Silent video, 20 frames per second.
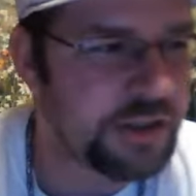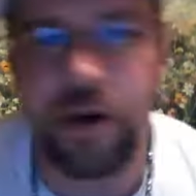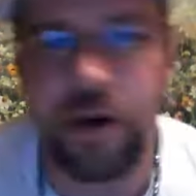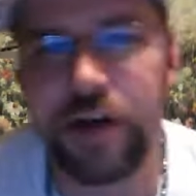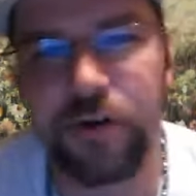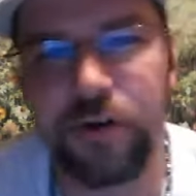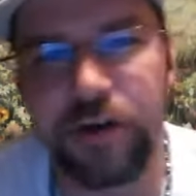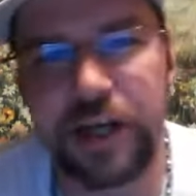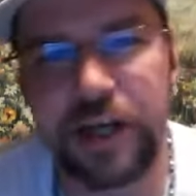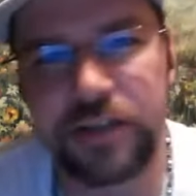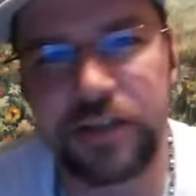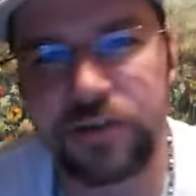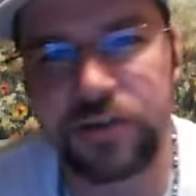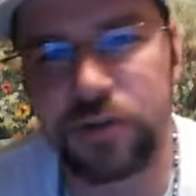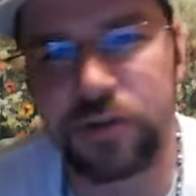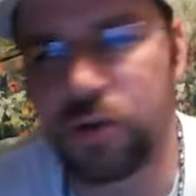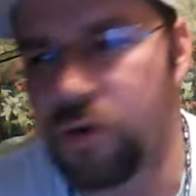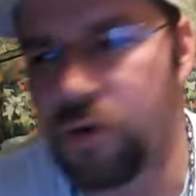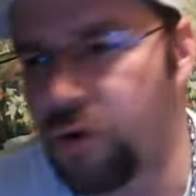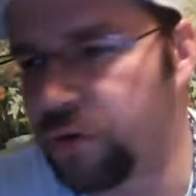I don't answer
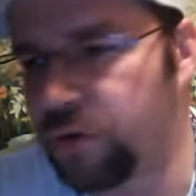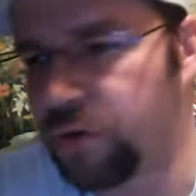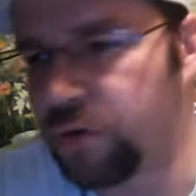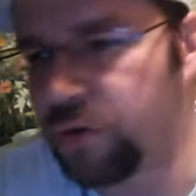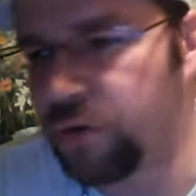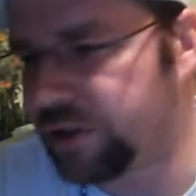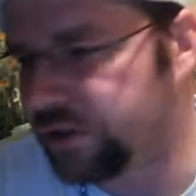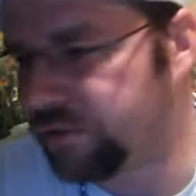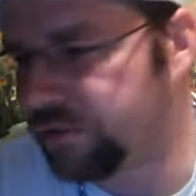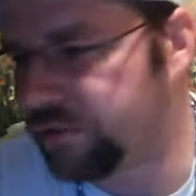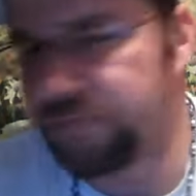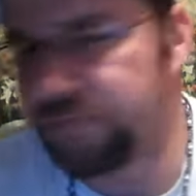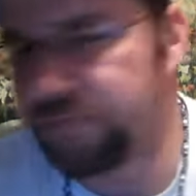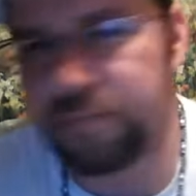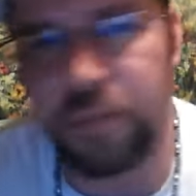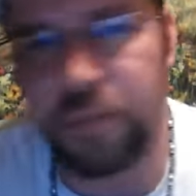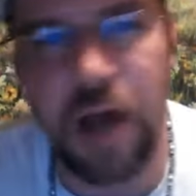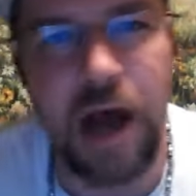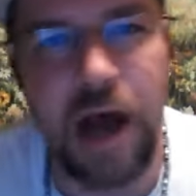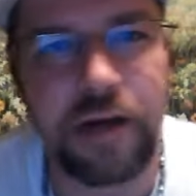trolls, I just
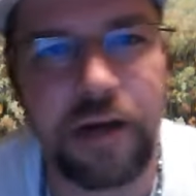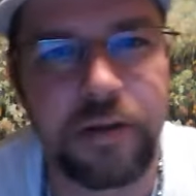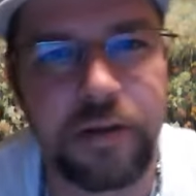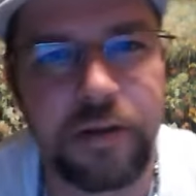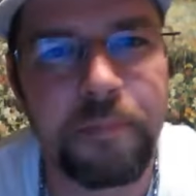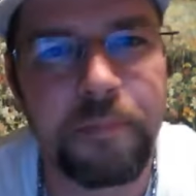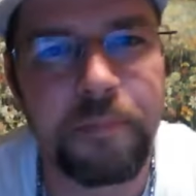block them.